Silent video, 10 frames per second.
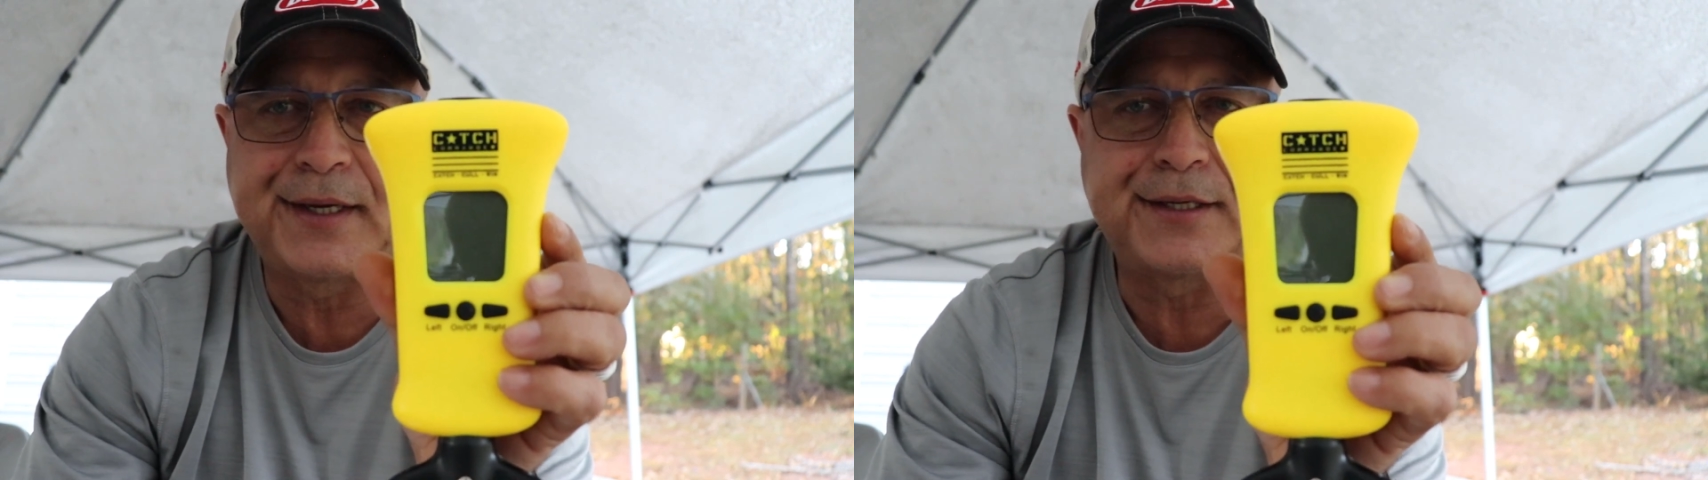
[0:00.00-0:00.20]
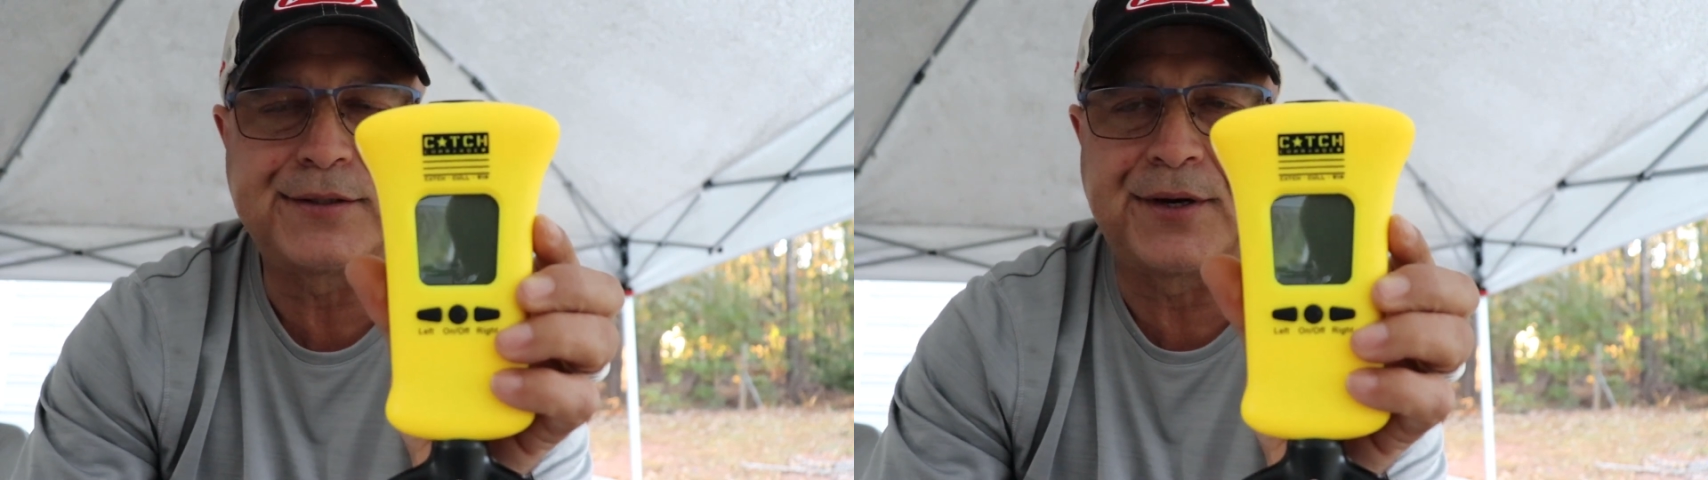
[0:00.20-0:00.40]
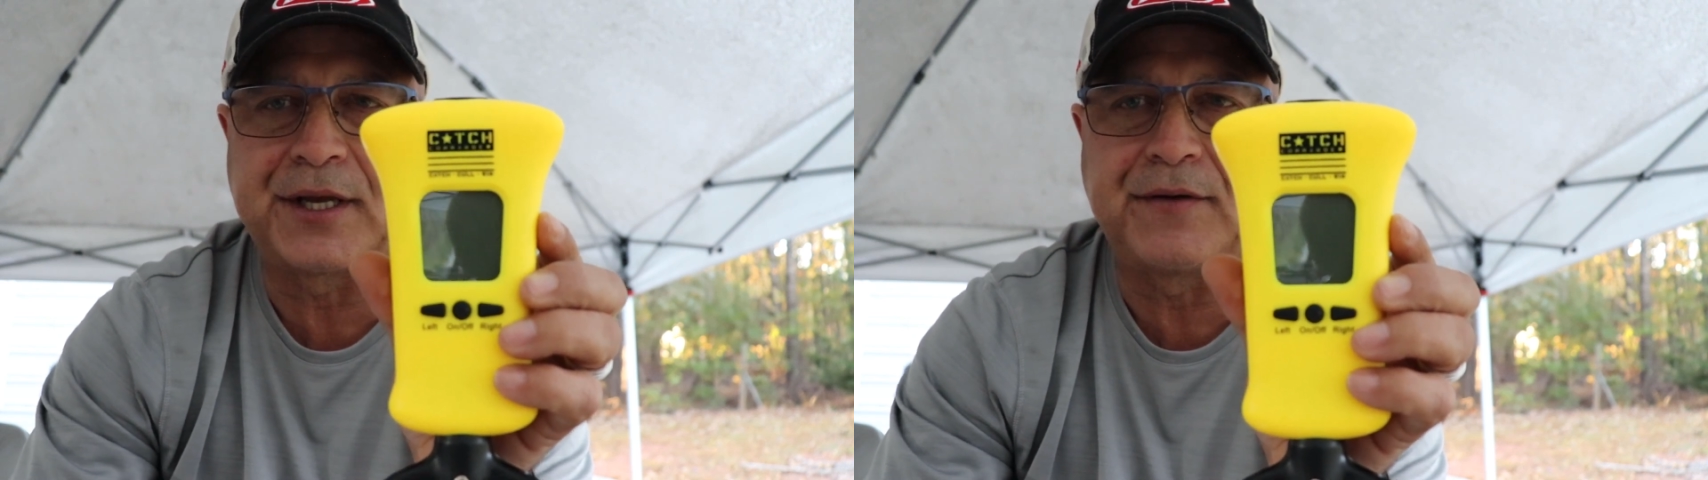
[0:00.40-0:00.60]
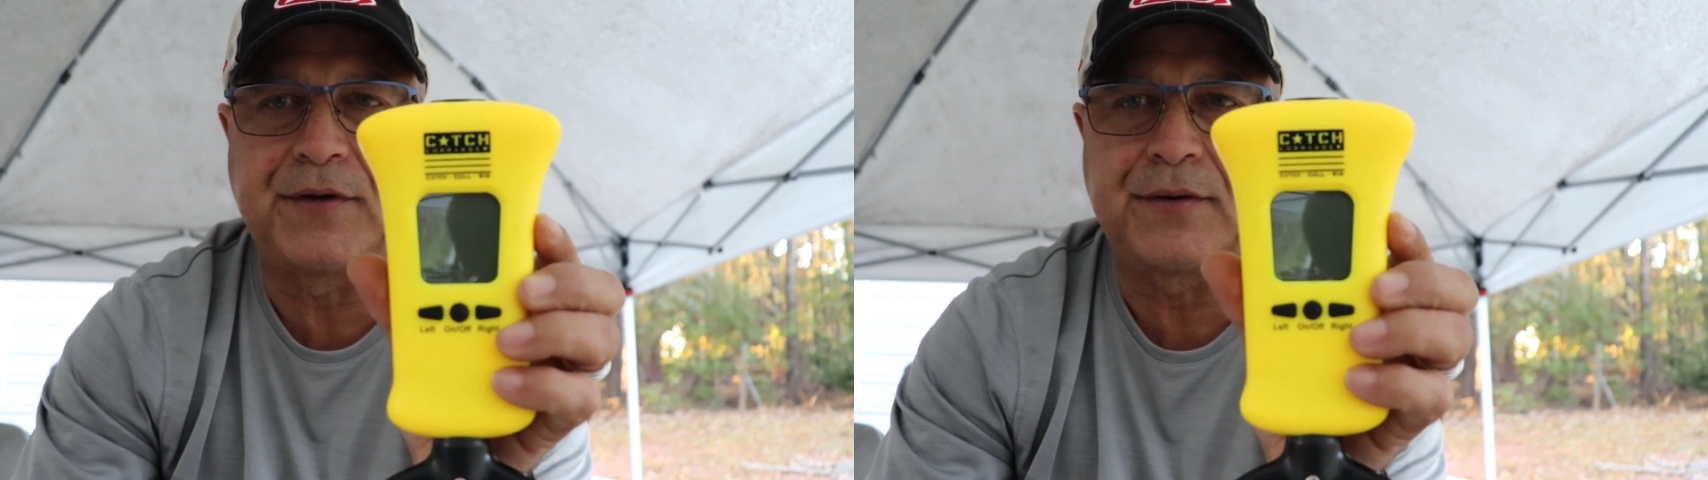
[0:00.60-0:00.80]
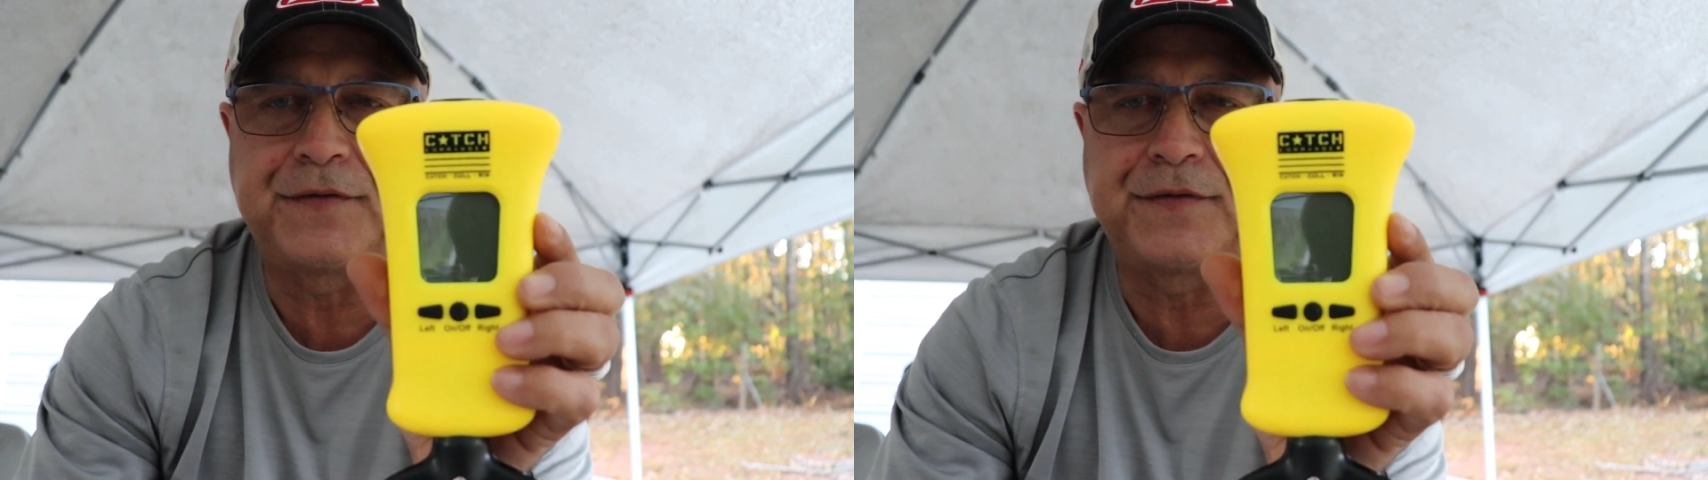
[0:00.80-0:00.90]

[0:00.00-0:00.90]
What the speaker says: and it's going to give you a